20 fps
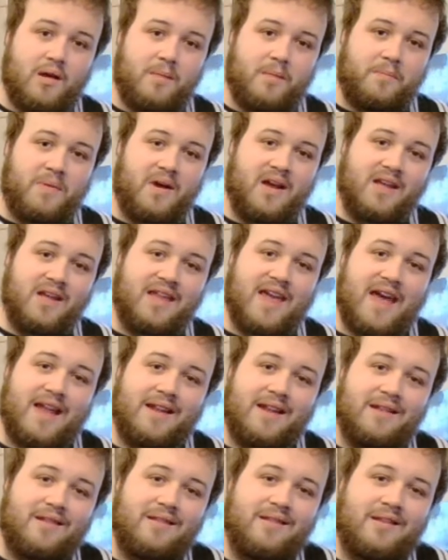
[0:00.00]
But
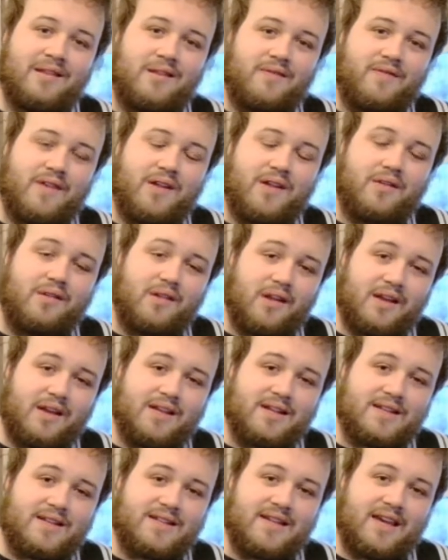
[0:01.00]
again, this feels like
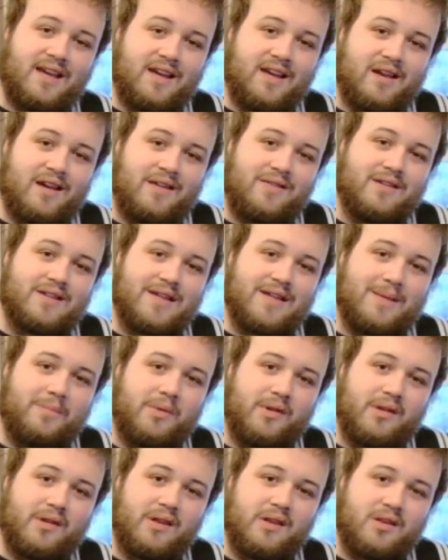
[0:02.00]
a dig at the
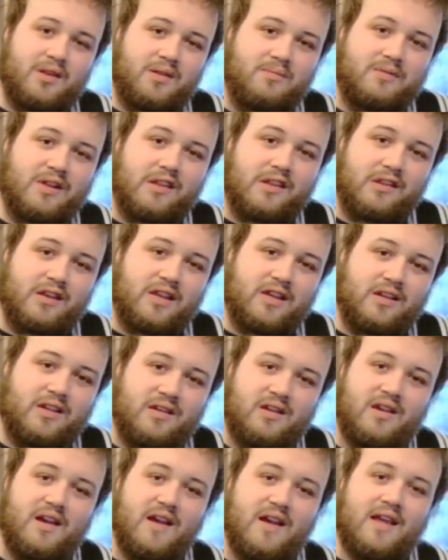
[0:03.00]
temple system, doesn't it?
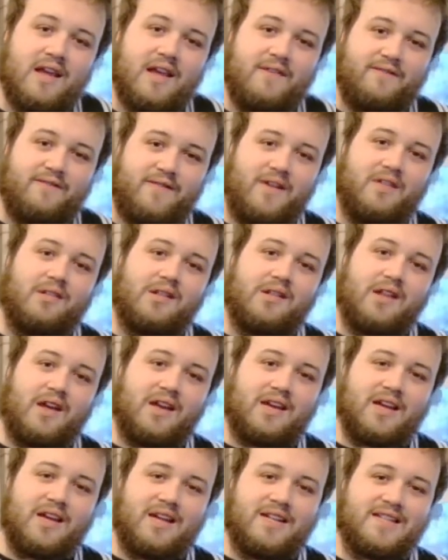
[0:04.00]
It feels
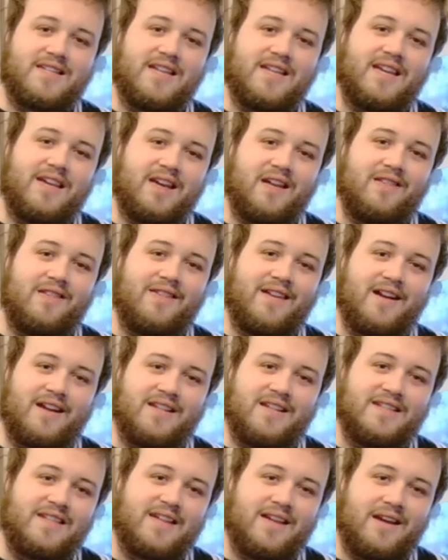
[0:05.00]
like a dig at the
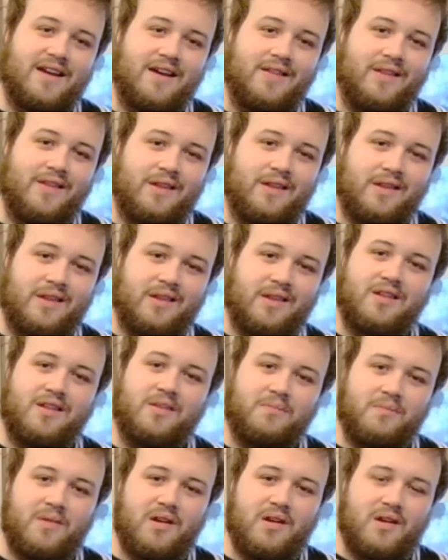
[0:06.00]
idea at this
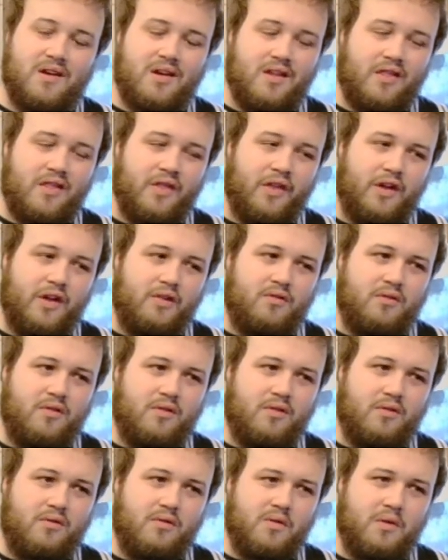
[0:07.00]
system that
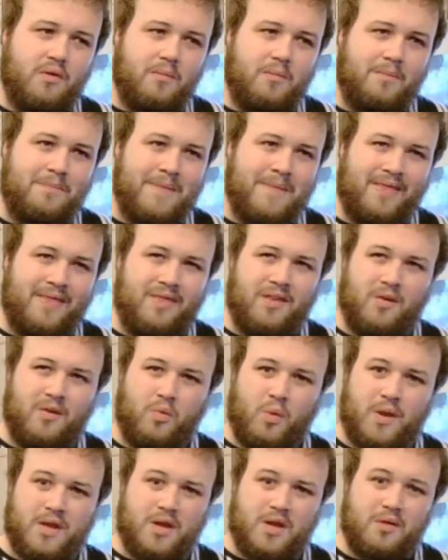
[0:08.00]
meant that
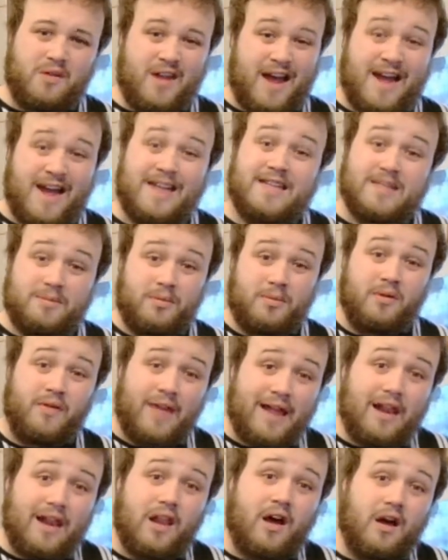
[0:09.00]
widows had to put
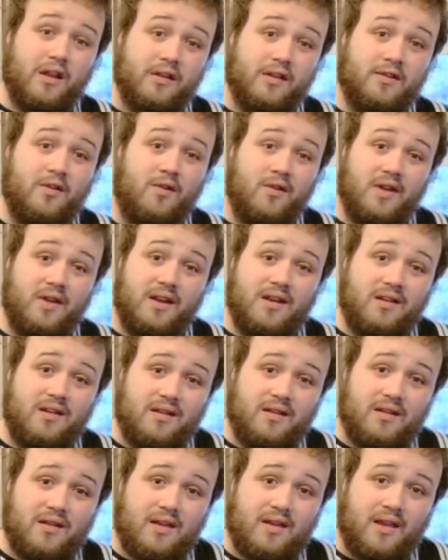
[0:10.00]
their last coin
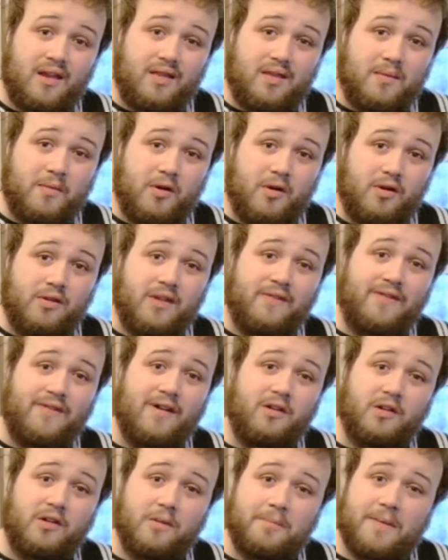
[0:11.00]
in the box. They
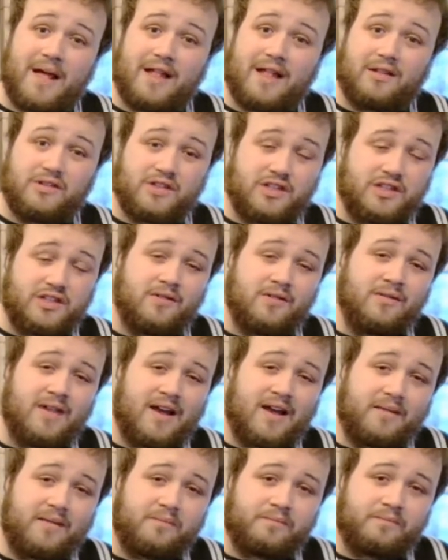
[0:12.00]
felt compelled to do that.